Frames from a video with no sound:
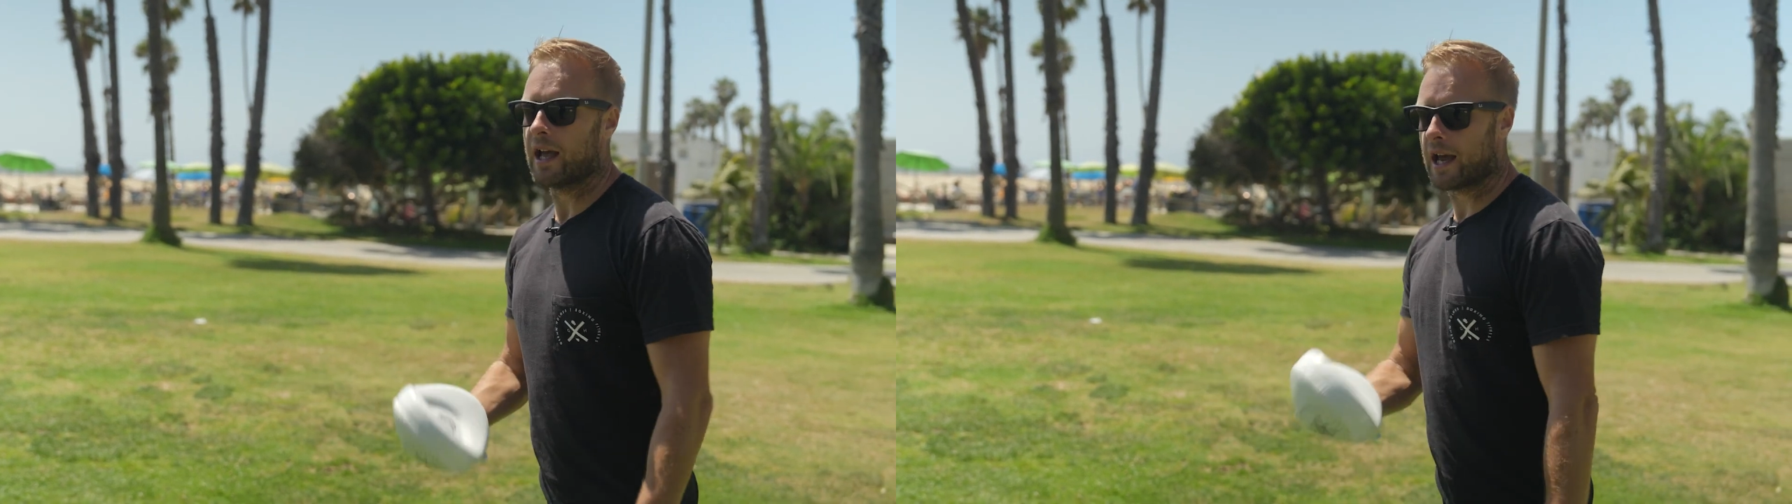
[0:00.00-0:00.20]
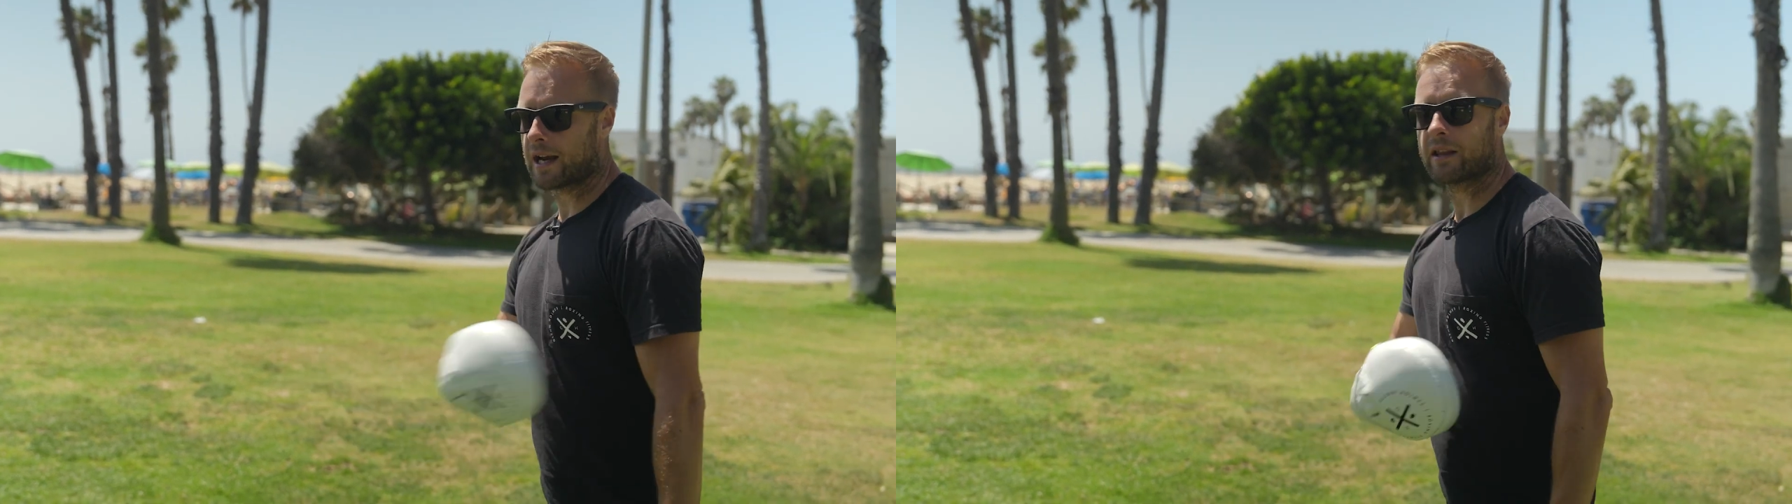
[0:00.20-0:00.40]

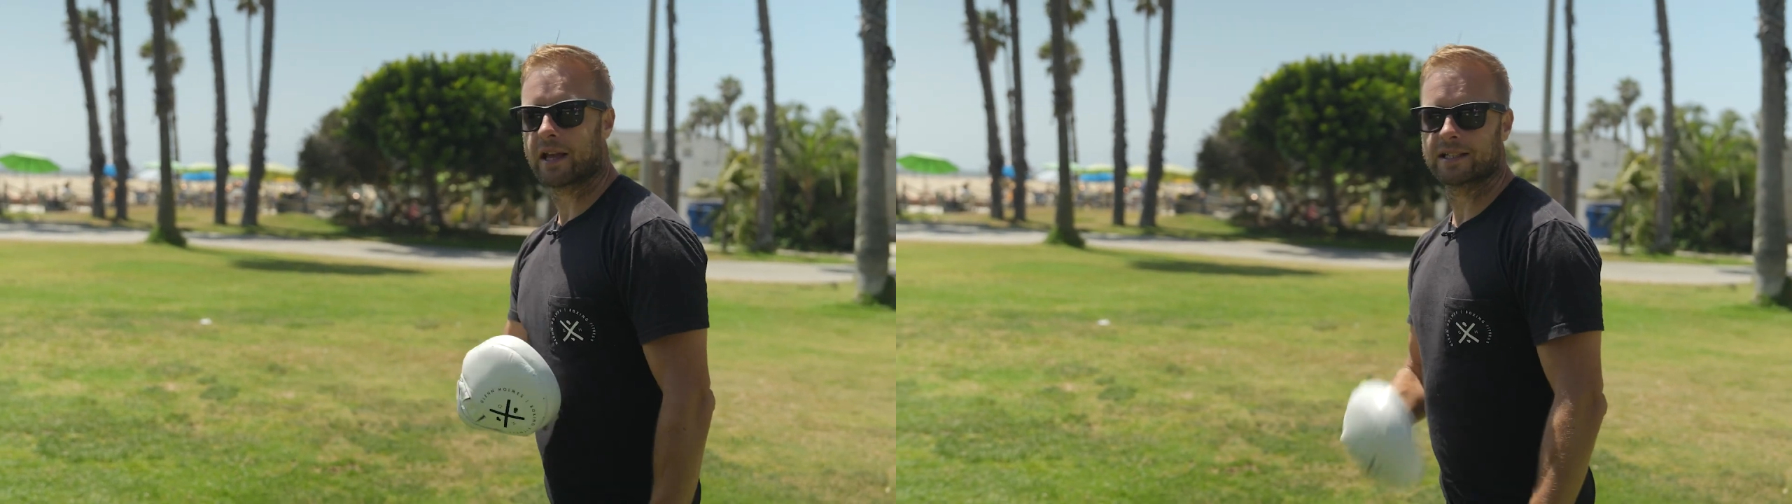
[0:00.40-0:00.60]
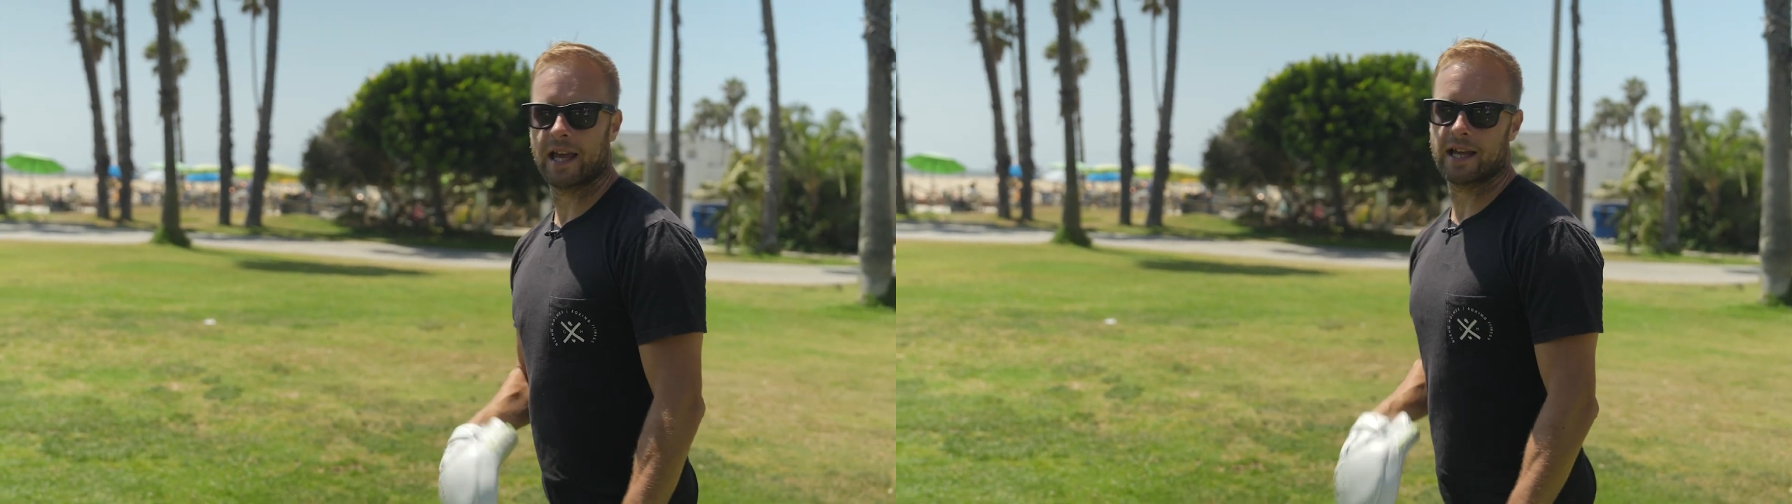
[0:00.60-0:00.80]
And I
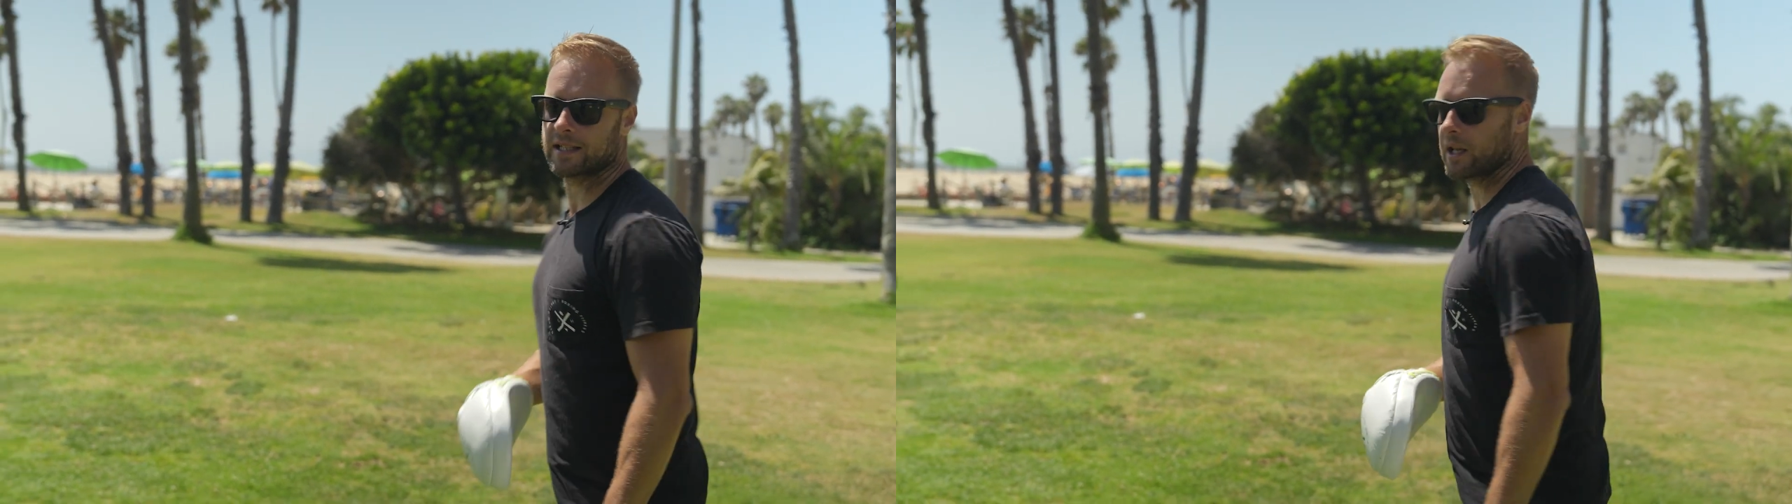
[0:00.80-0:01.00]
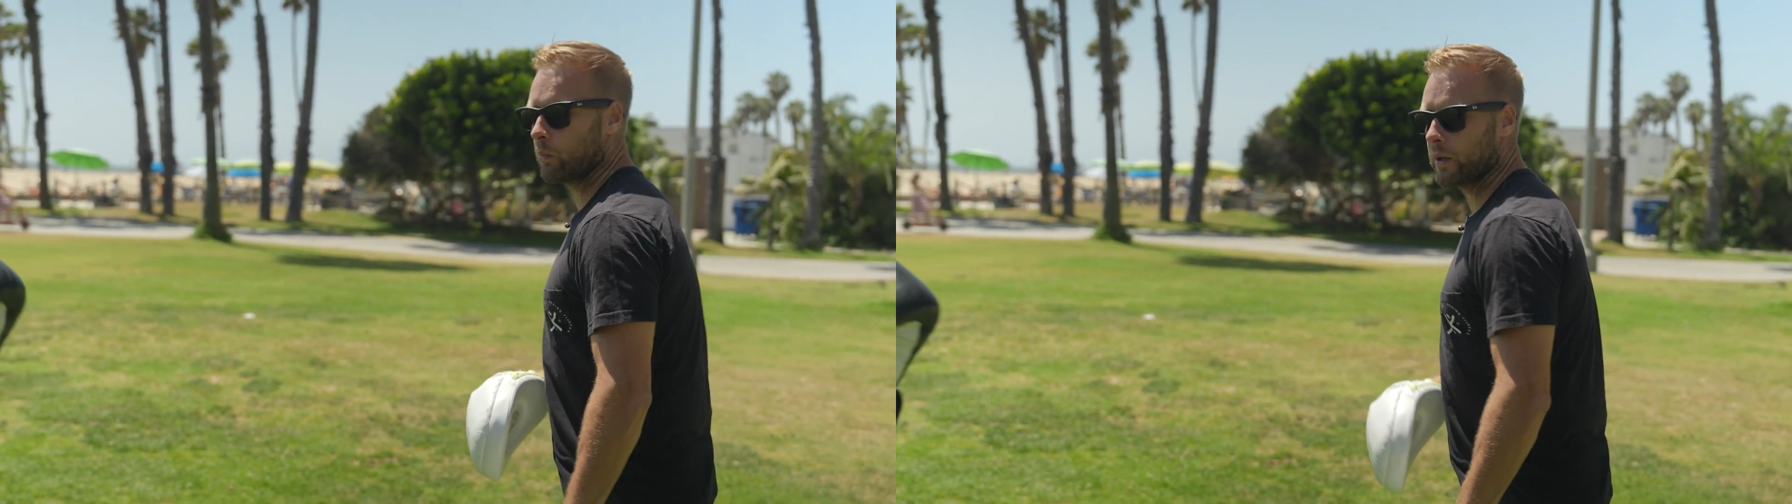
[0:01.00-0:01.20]
like to
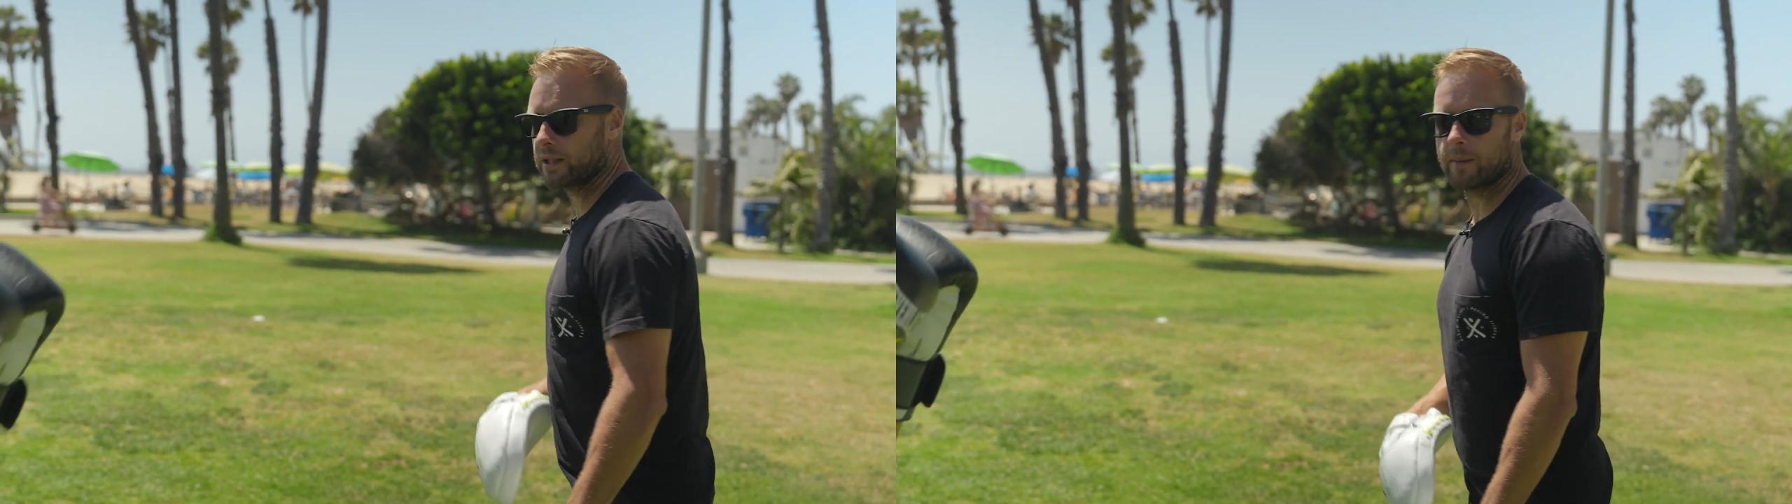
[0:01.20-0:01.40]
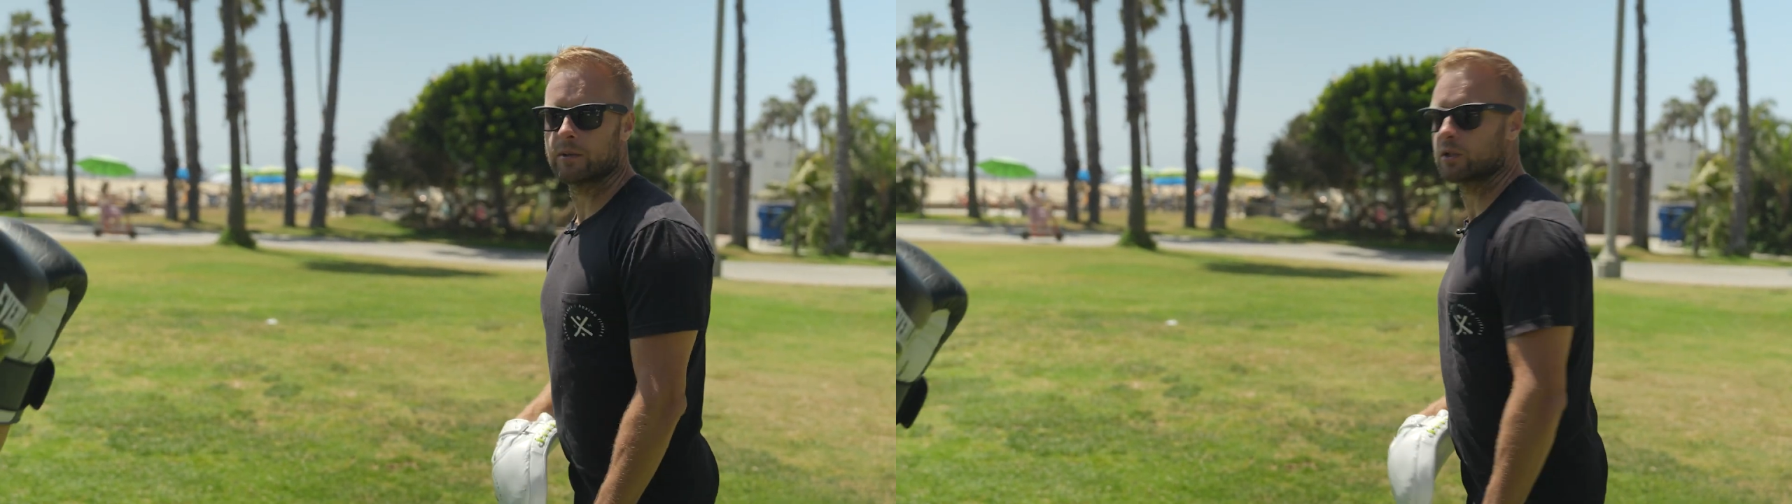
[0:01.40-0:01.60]
exhale with
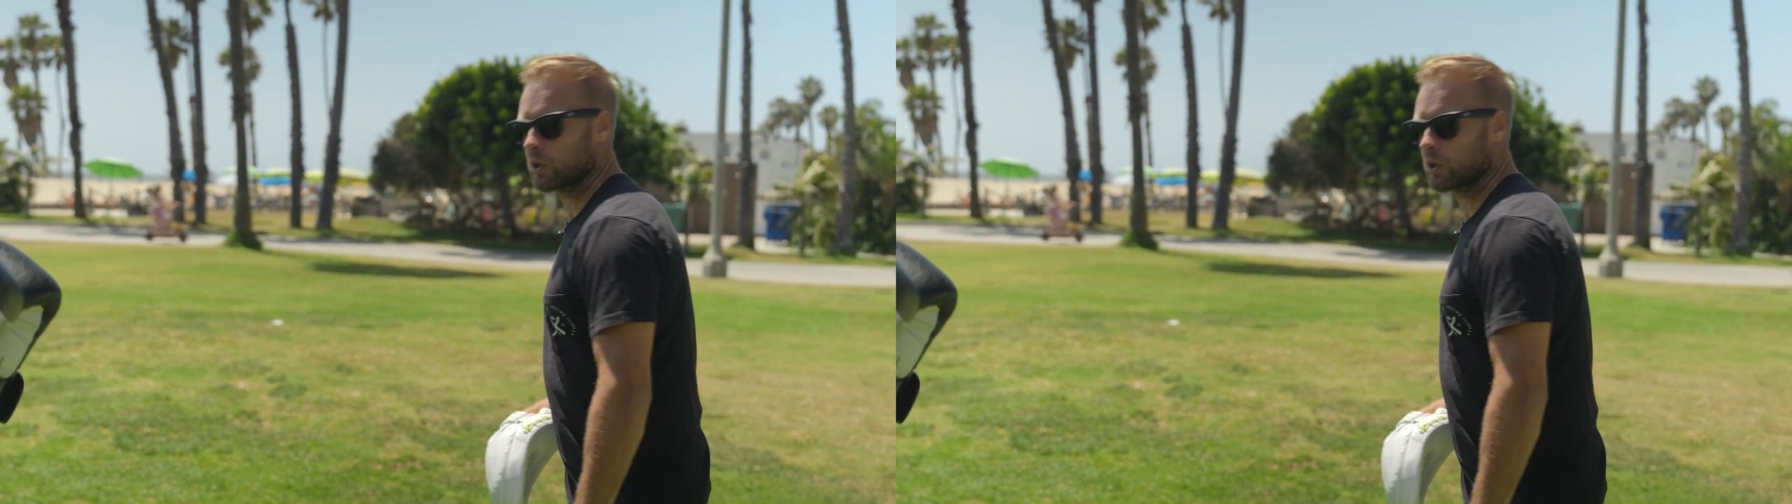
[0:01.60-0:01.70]
them and